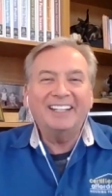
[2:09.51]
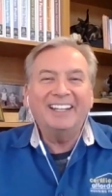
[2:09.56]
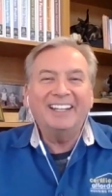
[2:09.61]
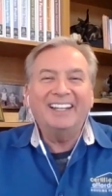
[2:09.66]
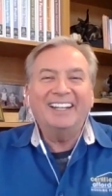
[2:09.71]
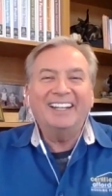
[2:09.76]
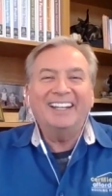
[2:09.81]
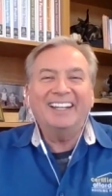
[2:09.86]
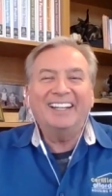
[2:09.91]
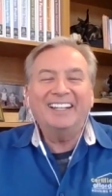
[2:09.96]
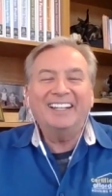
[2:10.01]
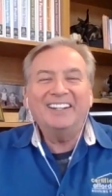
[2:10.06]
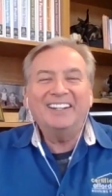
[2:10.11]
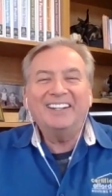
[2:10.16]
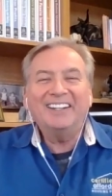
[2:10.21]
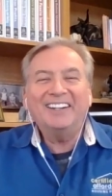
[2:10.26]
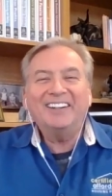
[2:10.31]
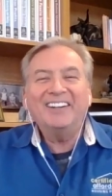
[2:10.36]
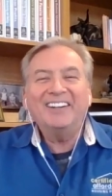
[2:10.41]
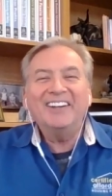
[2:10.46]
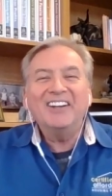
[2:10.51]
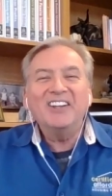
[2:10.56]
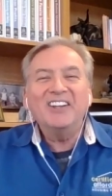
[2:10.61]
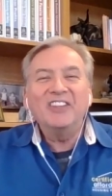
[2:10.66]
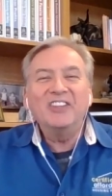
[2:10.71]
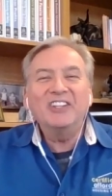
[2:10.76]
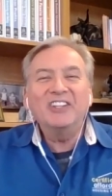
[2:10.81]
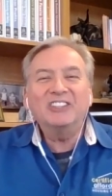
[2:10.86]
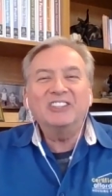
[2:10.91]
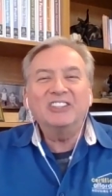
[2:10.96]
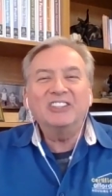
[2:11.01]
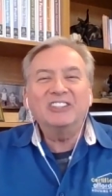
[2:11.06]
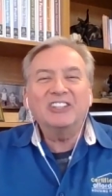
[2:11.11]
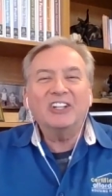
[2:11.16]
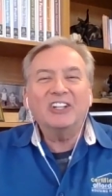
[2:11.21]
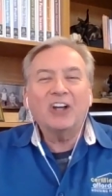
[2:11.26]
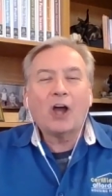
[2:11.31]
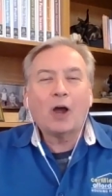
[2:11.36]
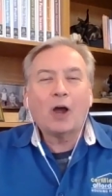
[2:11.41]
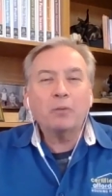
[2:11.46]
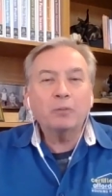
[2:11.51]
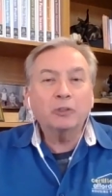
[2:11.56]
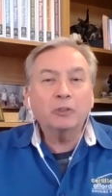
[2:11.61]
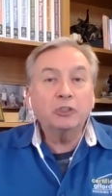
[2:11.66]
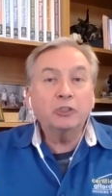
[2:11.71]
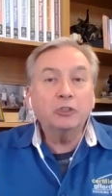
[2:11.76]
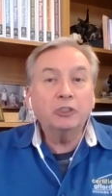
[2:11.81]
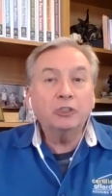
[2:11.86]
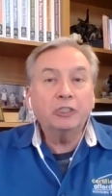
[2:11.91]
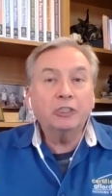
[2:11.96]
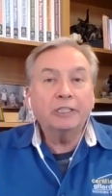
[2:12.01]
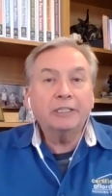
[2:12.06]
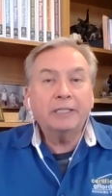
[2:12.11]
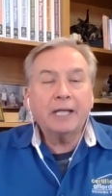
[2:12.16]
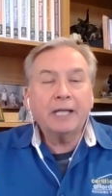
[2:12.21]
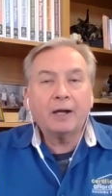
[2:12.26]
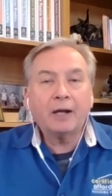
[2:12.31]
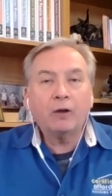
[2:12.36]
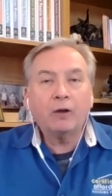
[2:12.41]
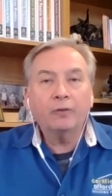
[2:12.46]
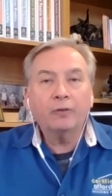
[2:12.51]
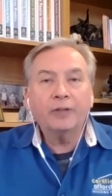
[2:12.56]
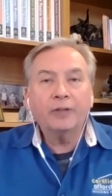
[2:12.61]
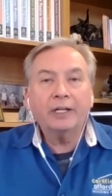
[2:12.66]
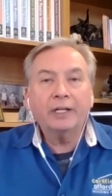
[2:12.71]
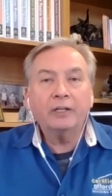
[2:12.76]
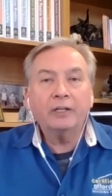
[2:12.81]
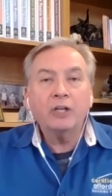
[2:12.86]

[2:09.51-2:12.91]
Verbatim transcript: And this is an opportunity now that